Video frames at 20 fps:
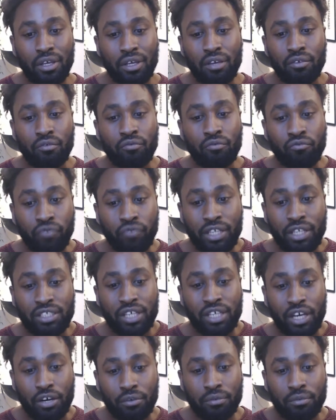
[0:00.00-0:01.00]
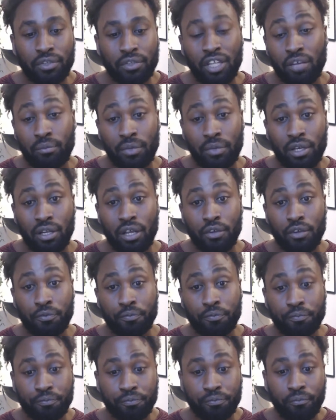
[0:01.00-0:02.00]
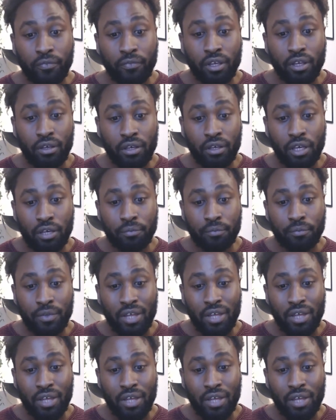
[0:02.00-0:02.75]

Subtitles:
reach out, don't be alone. Okay.